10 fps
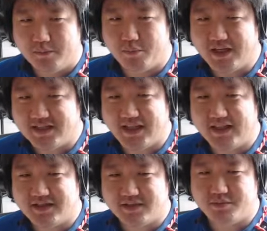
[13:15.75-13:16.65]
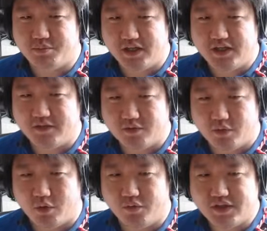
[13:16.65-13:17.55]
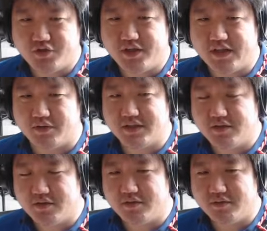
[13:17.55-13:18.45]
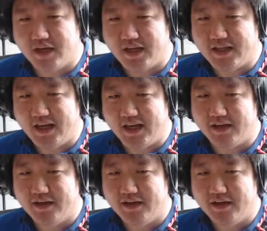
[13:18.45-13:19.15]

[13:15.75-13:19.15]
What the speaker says: my stats being over 3000 attack,